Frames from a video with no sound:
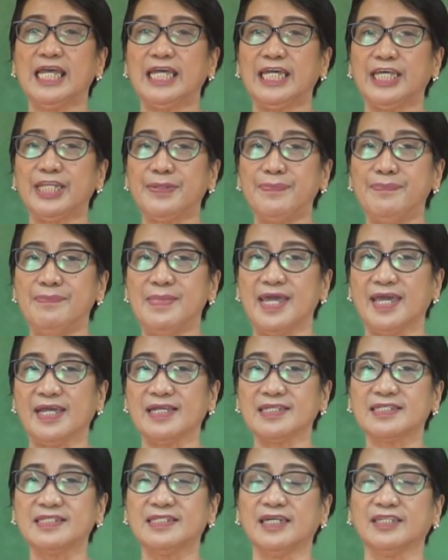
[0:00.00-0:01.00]
it
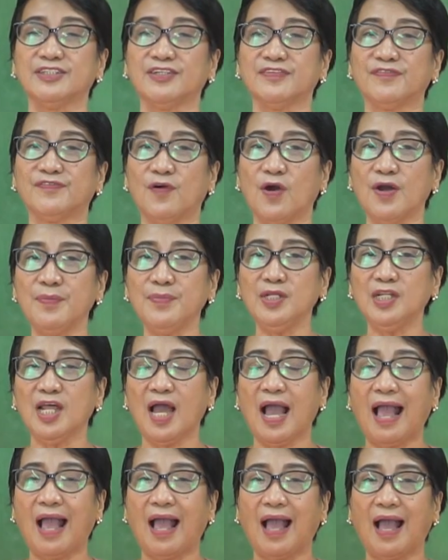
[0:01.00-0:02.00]
means that the
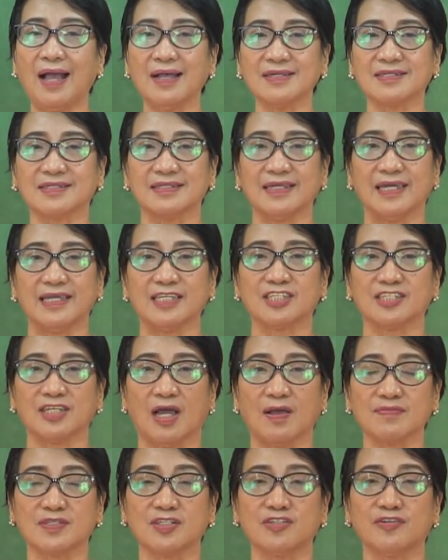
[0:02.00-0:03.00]
formula has a
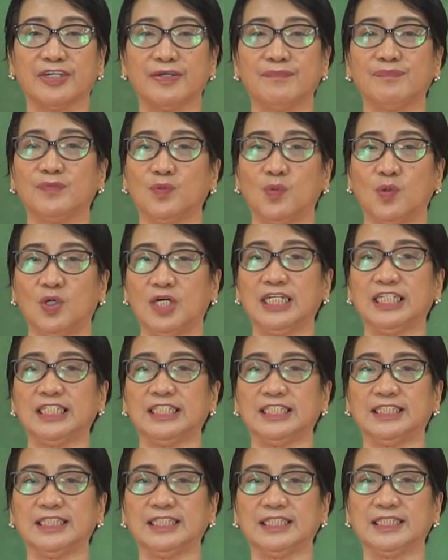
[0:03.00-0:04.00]
subscript 1.